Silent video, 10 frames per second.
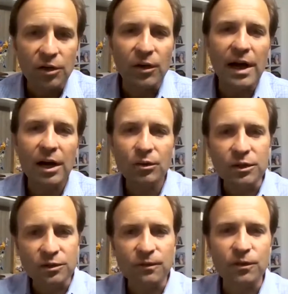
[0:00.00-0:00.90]
how
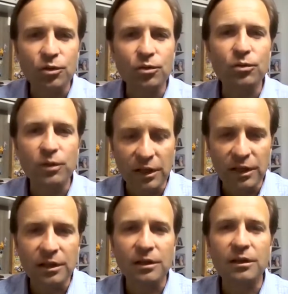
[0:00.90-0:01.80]
it's viewed
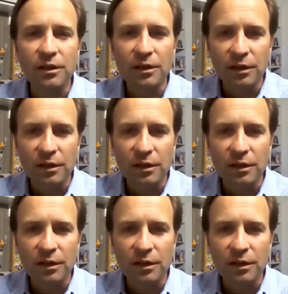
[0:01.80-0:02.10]
in